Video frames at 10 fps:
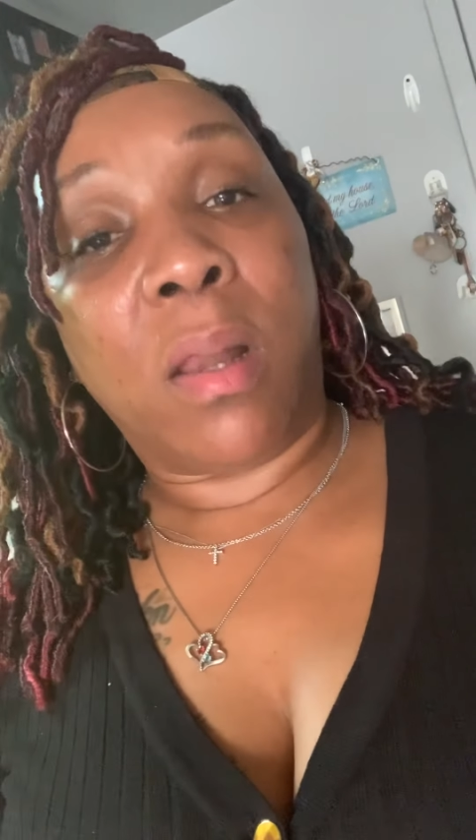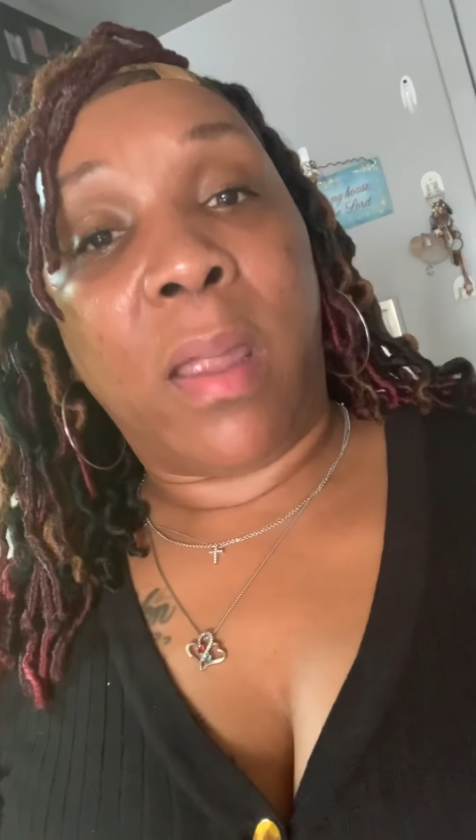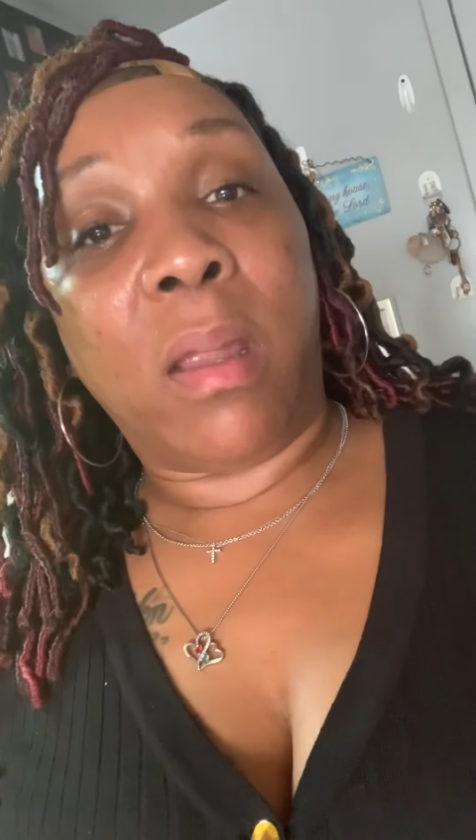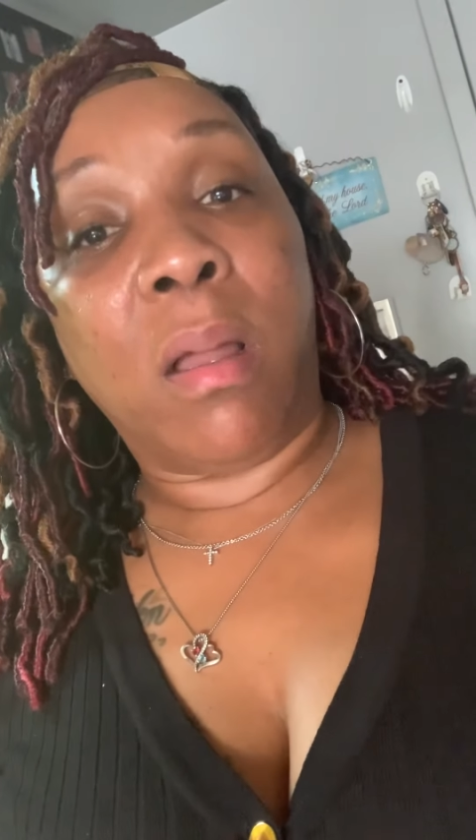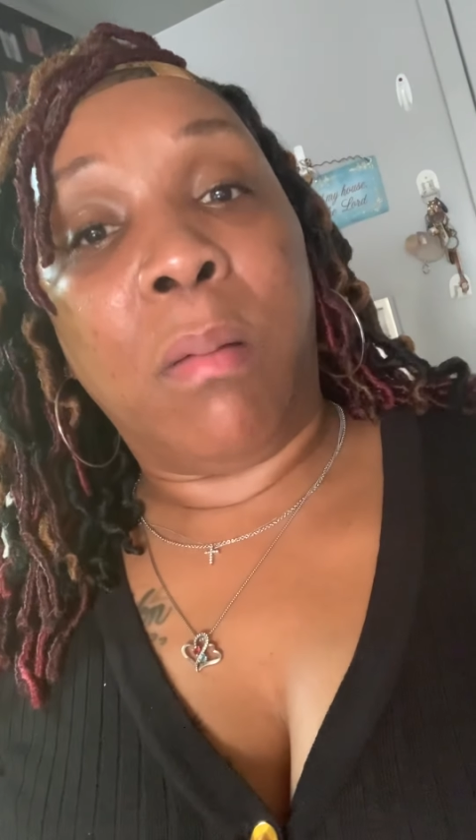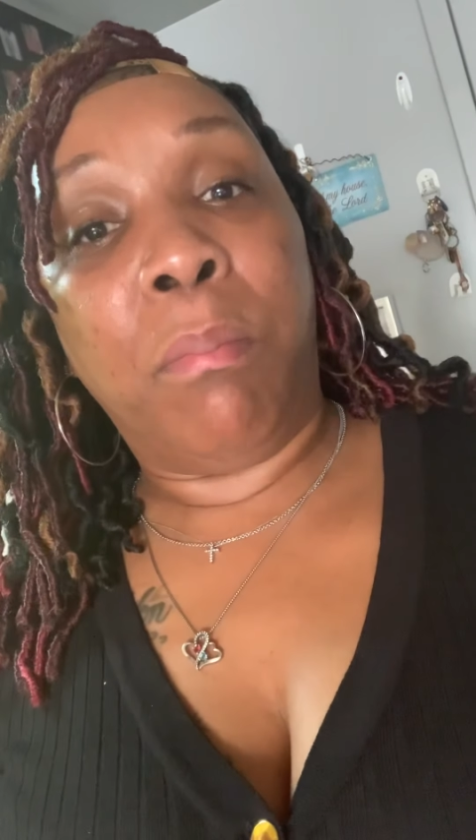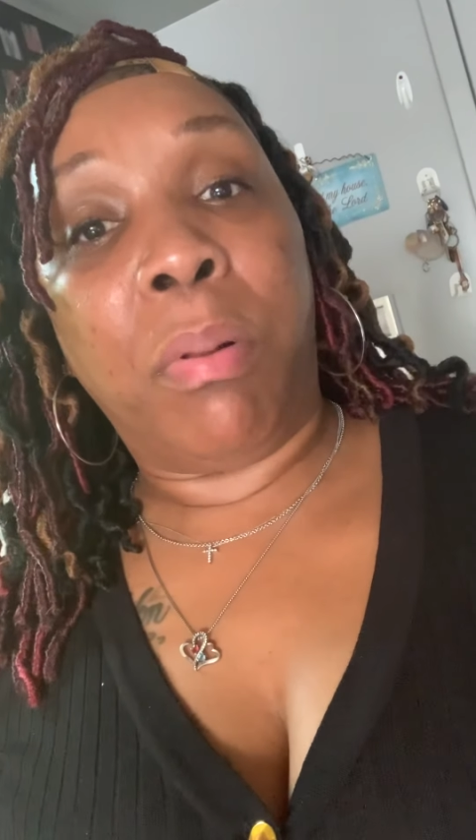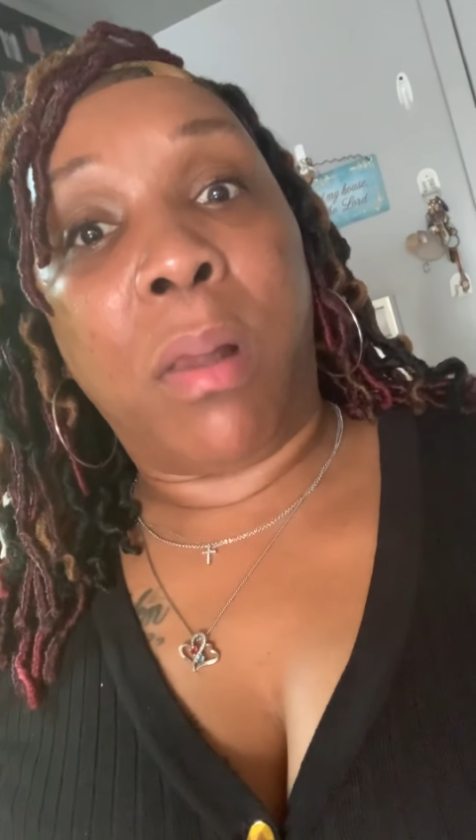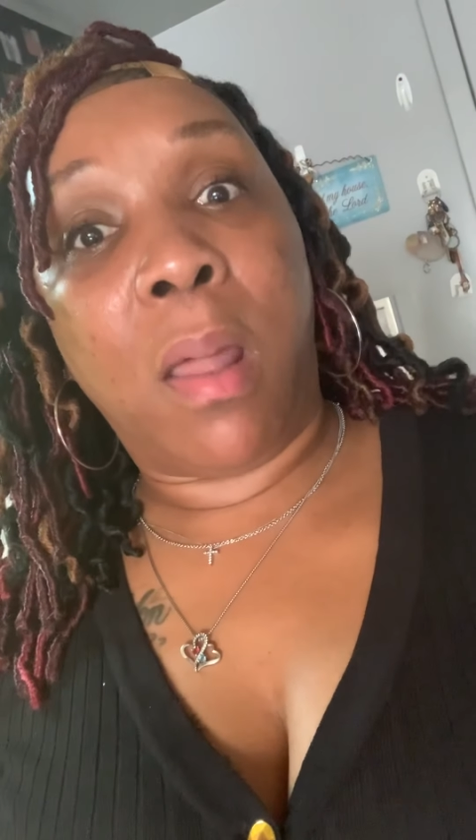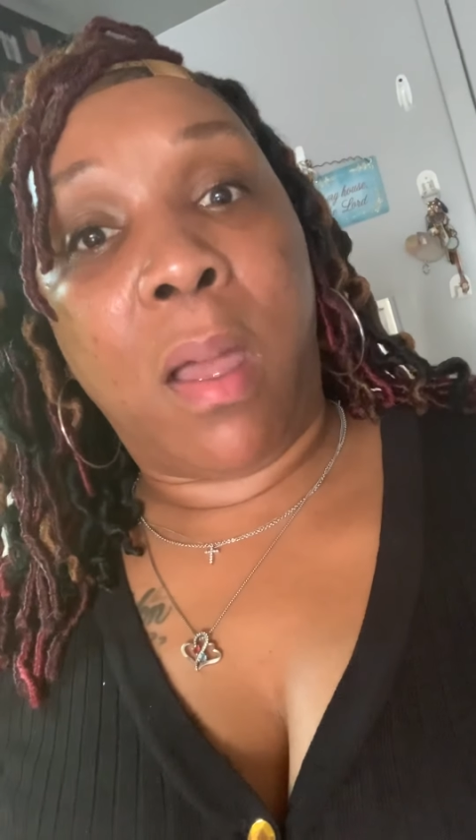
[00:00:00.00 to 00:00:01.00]
like a
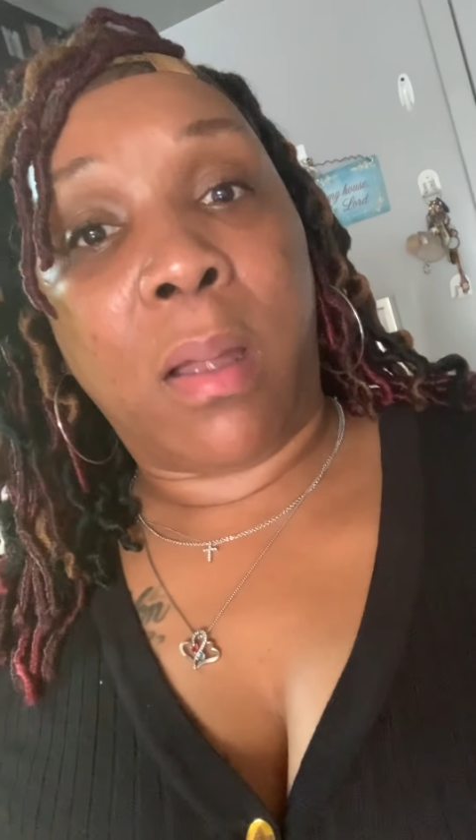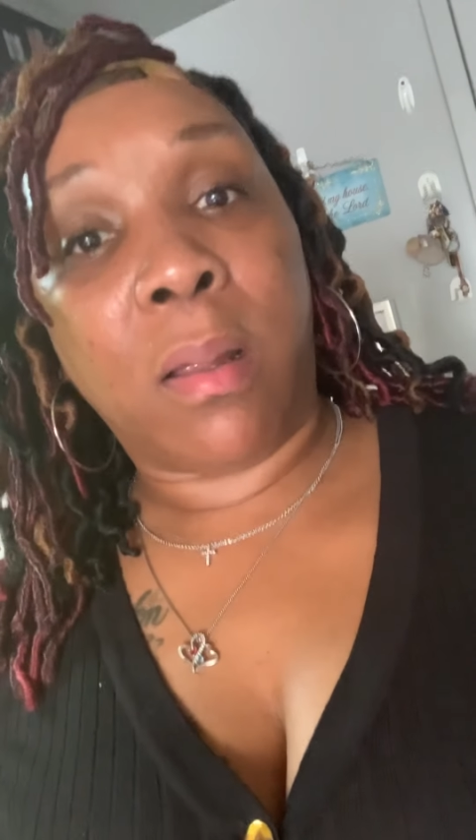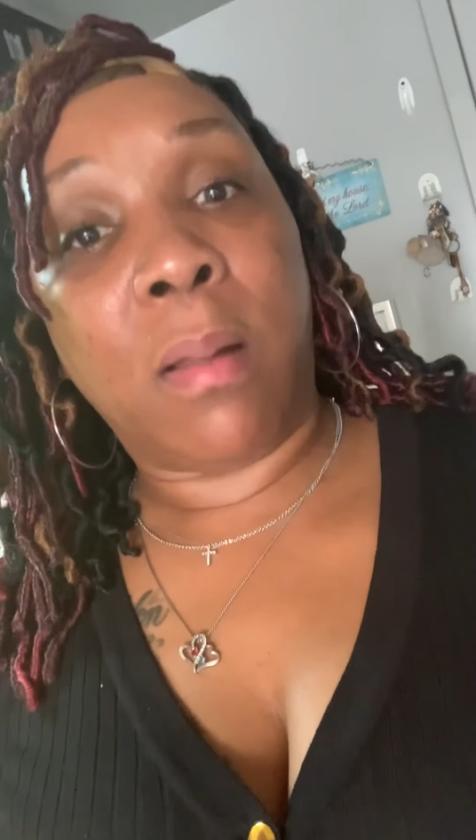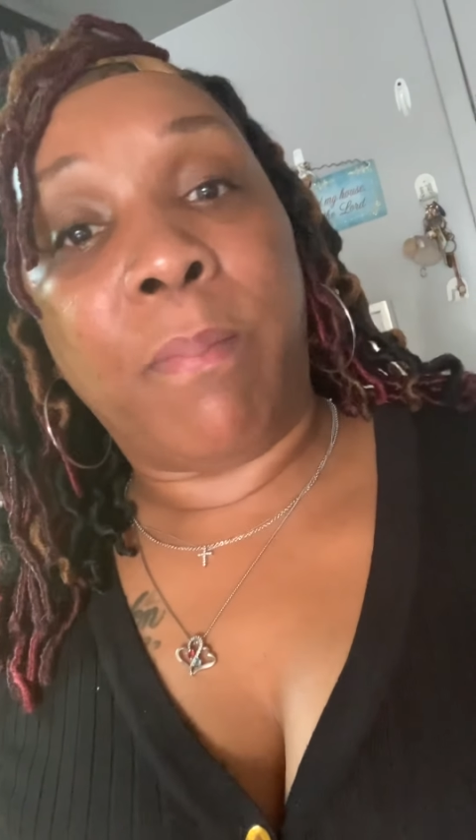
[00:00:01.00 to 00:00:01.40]
block,